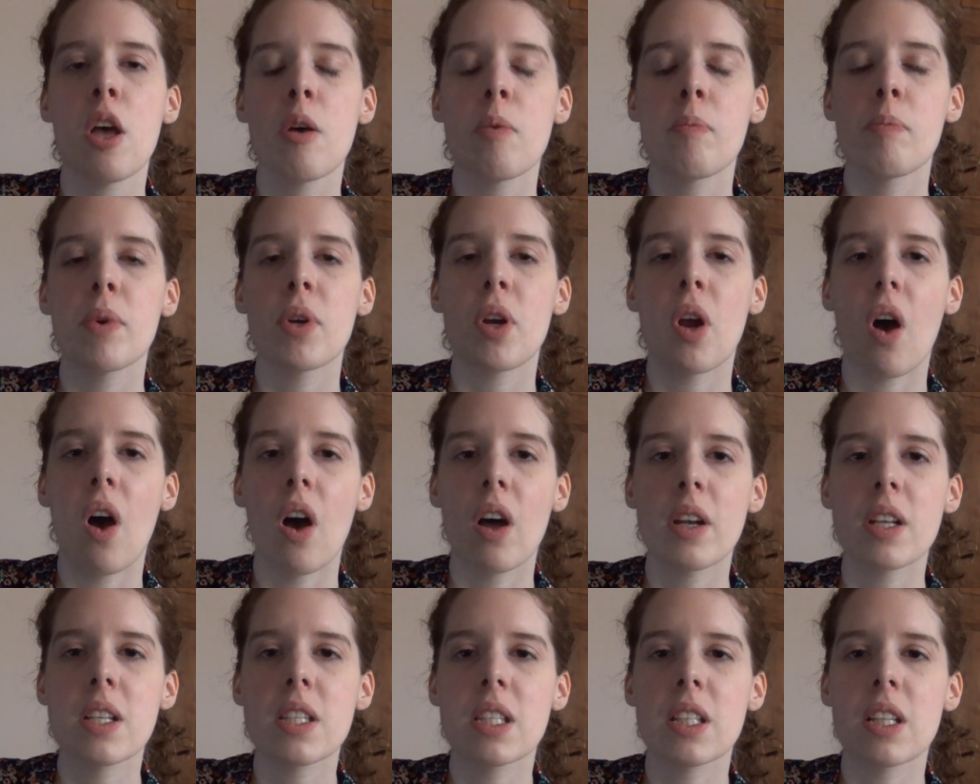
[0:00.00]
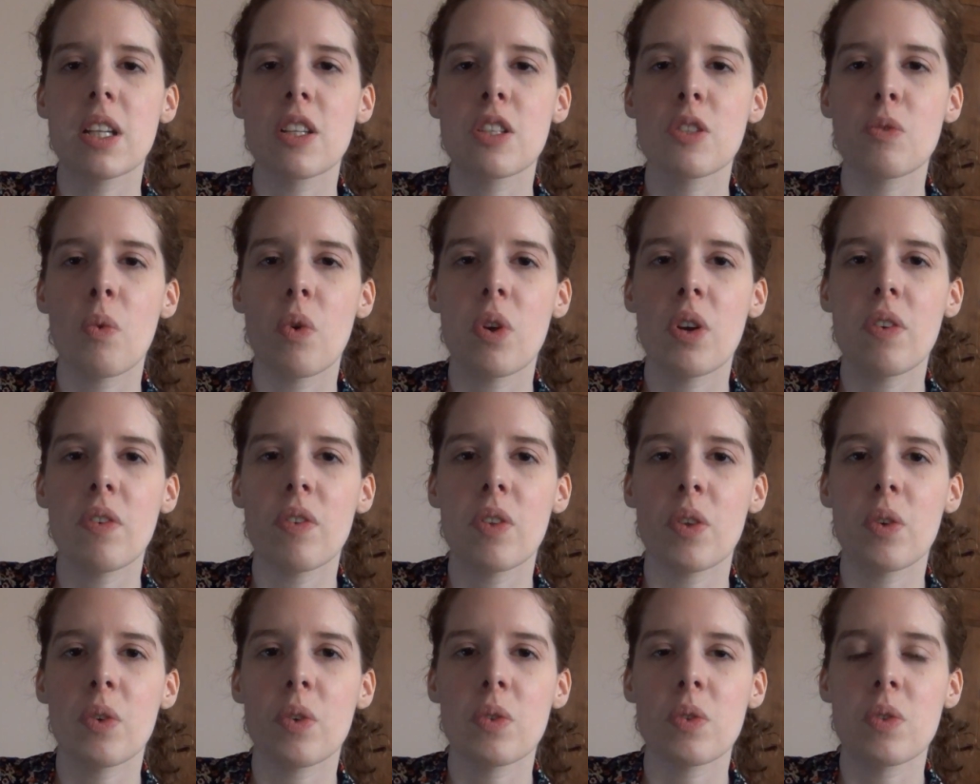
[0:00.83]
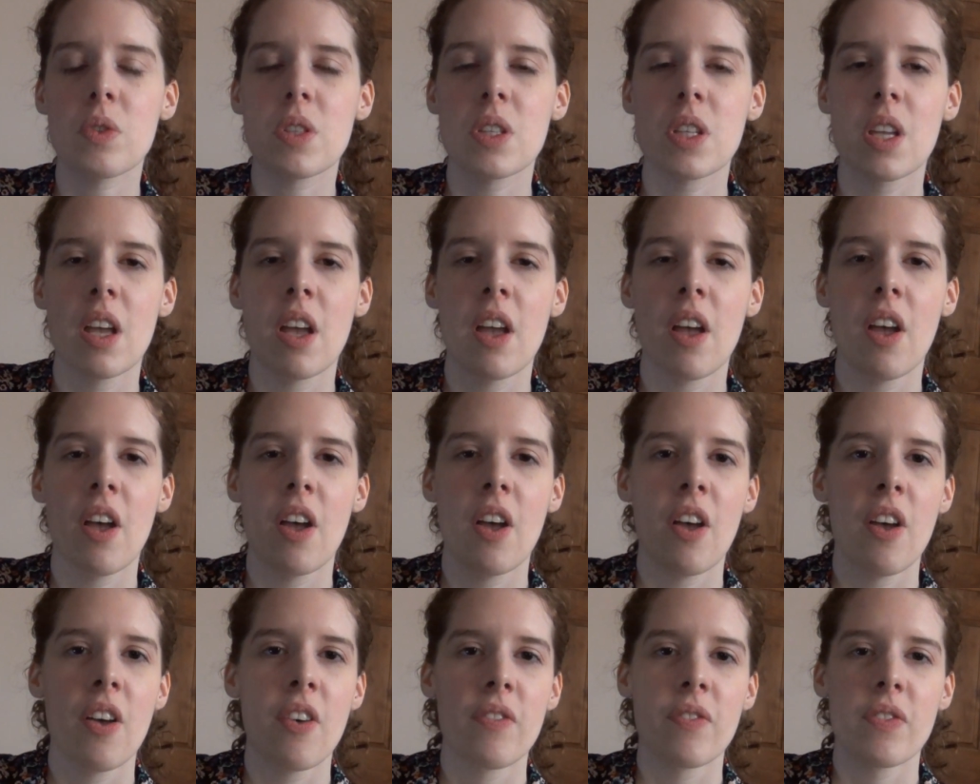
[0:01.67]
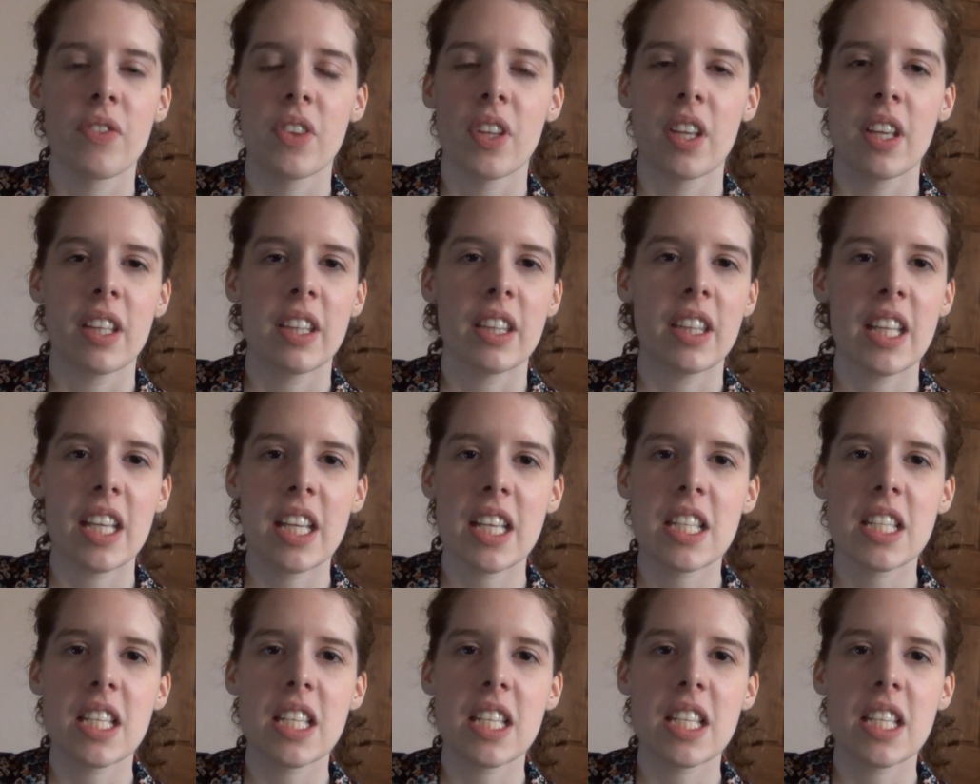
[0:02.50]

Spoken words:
but honestly it's one of those things